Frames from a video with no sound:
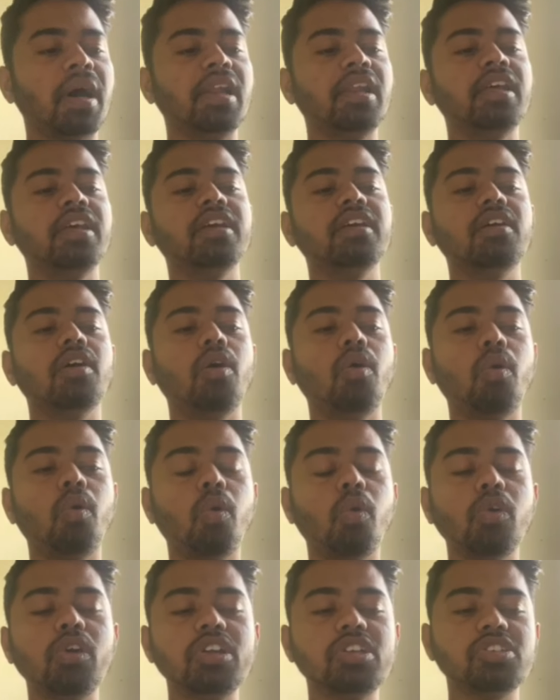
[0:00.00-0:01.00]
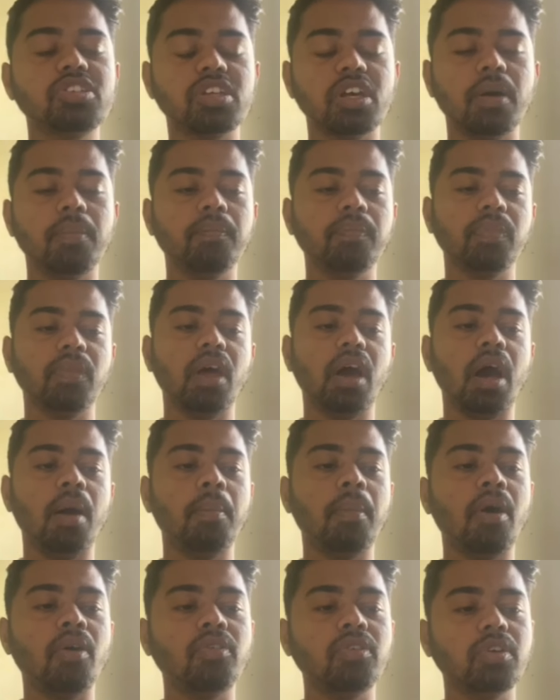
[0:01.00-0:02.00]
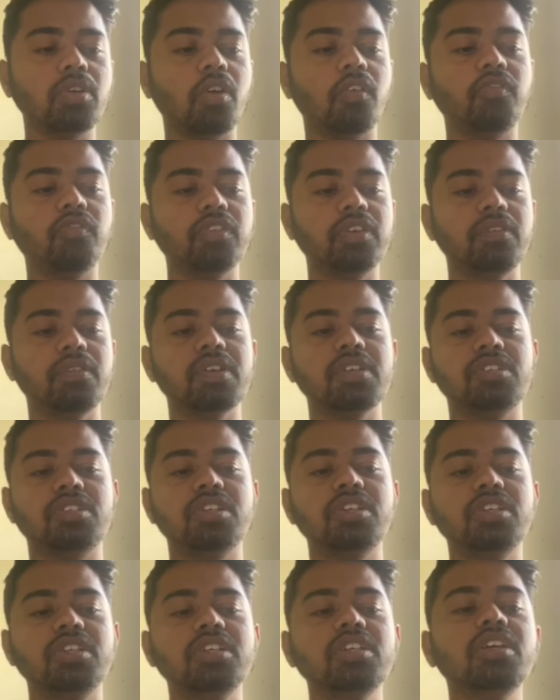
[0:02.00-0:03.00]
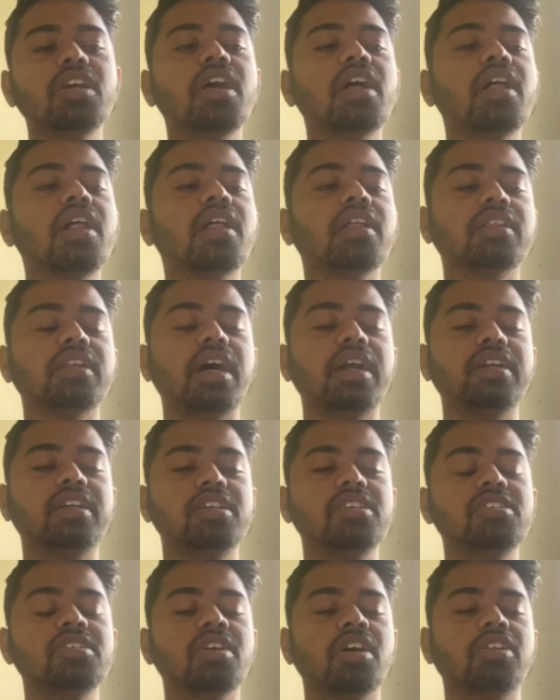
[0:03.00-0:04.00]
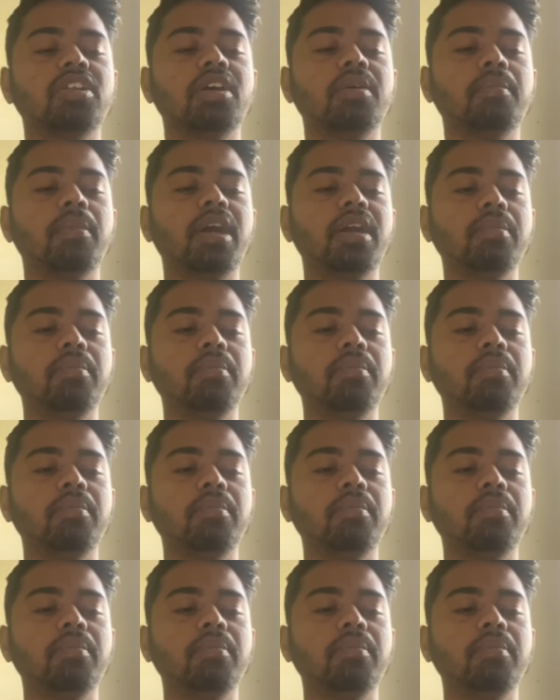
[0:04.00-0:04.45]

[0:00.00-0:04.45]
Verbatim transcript: link hold some amount of usdt that is nothing but